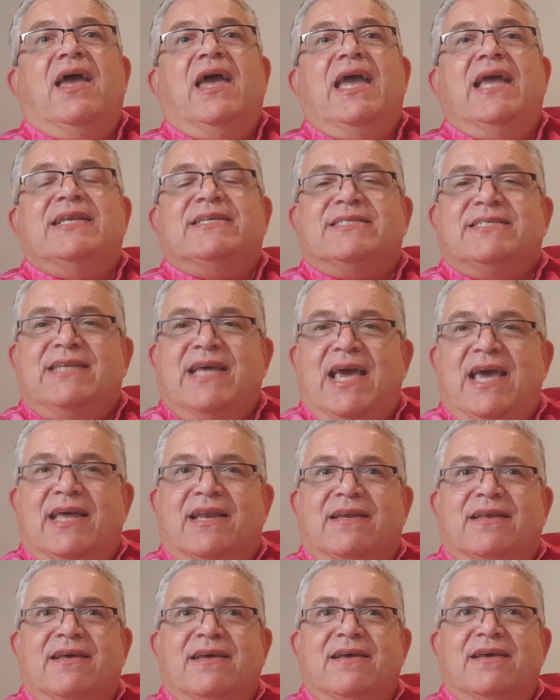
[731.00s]

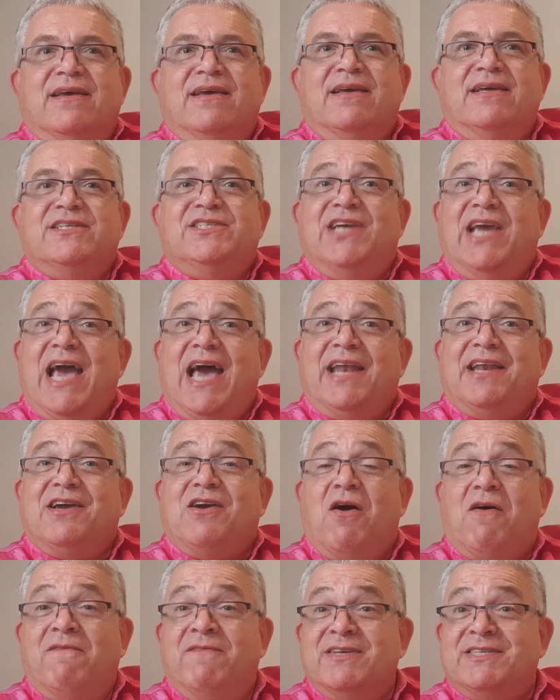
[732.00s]
Instead, she had a
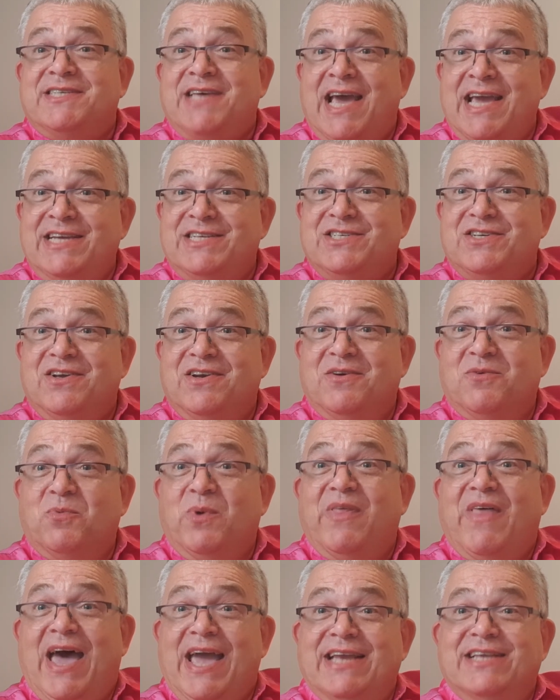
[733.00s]
conversation
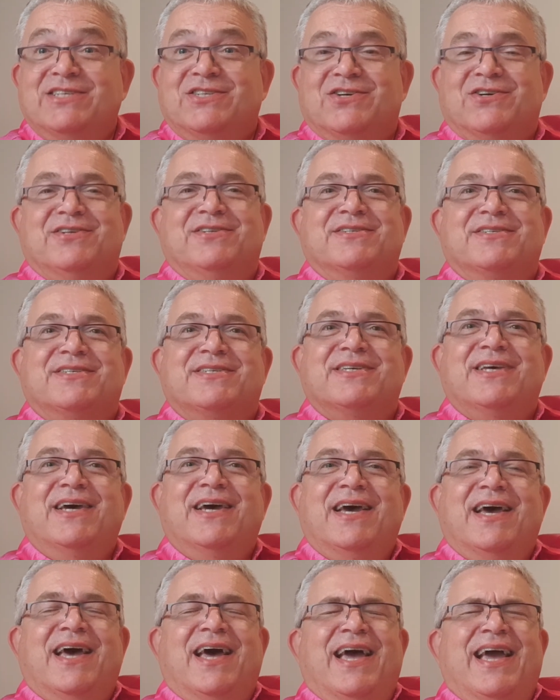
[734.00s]
with angels.
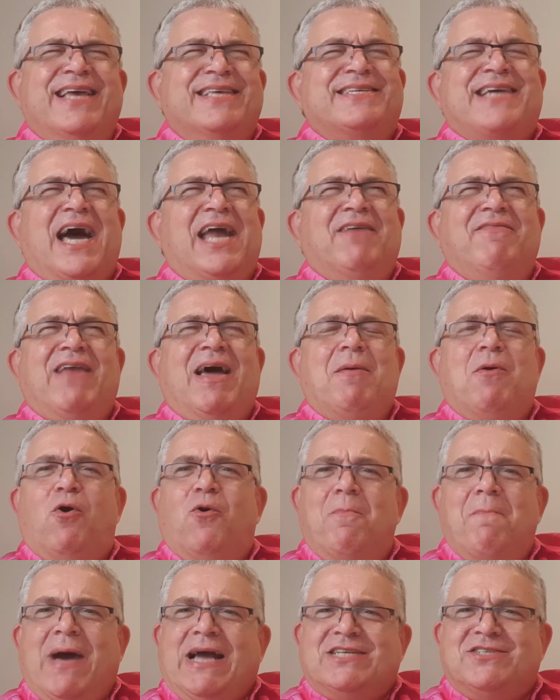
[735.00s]
It's kind of like
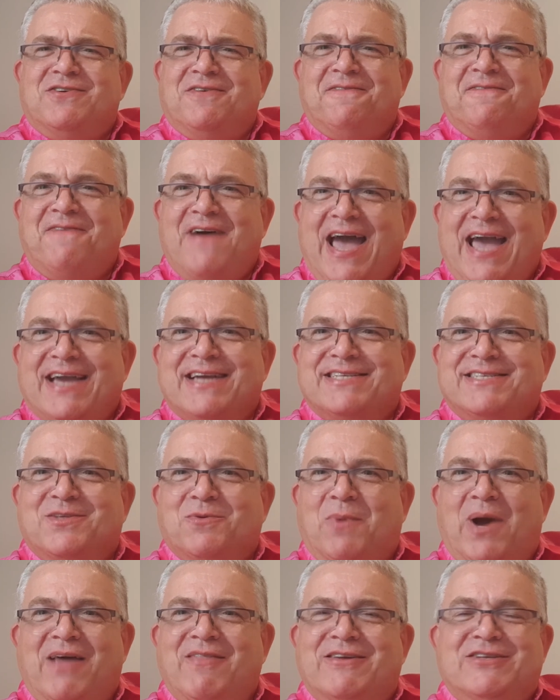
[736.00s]
all matter of fact, the
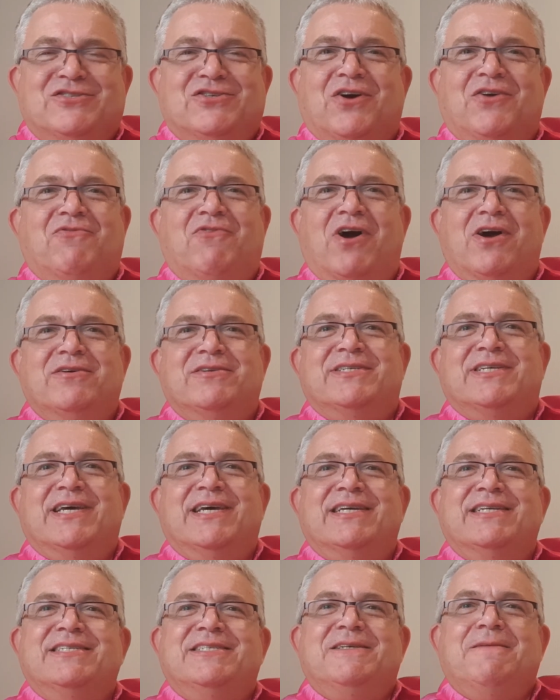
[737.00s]
way that John wrote
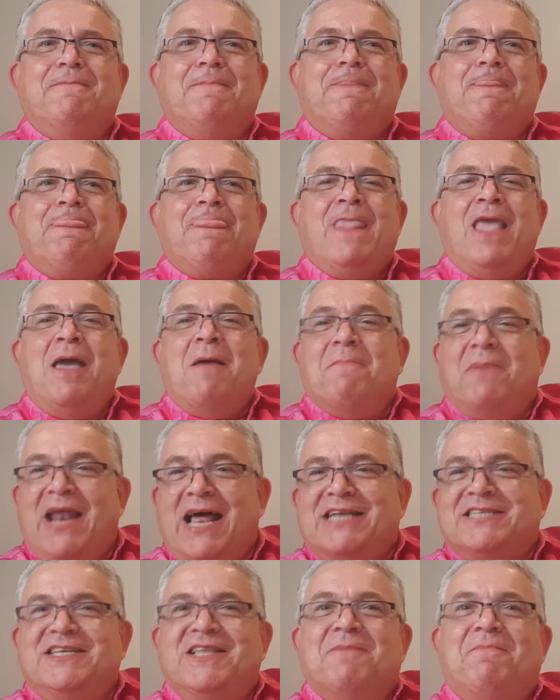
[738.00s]
it. But
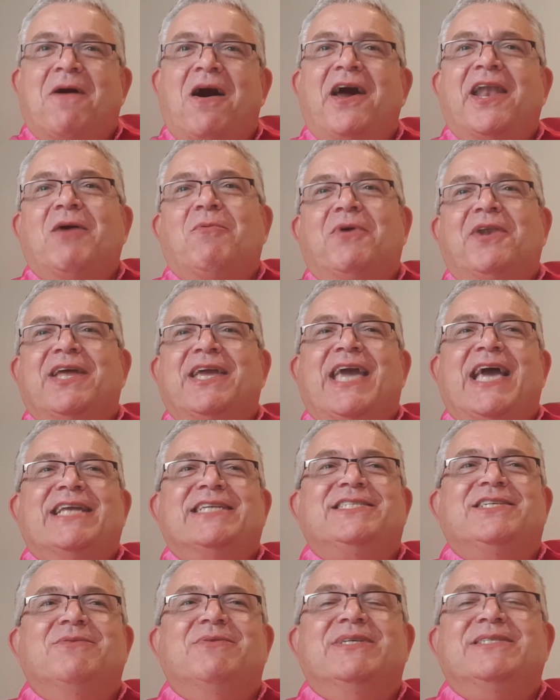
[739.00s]
actually, the part I want to
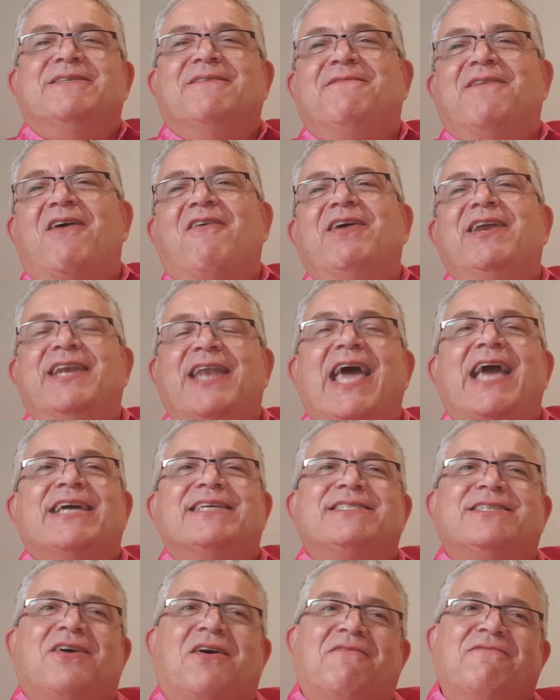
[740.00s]
get to is the very
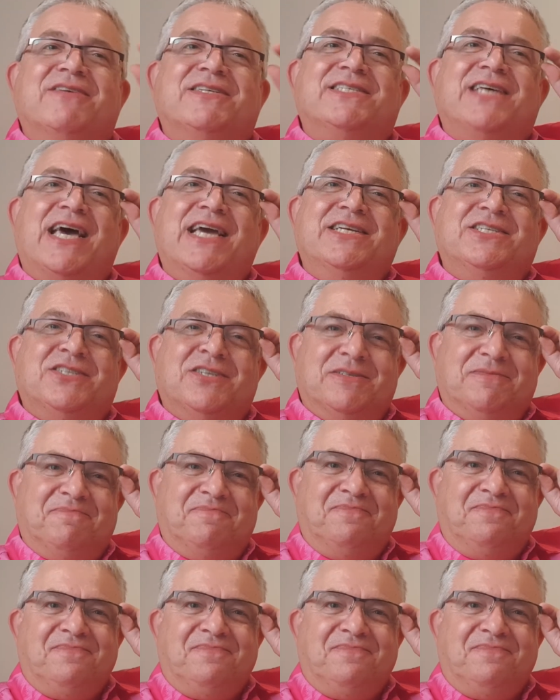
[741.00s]
next conversation.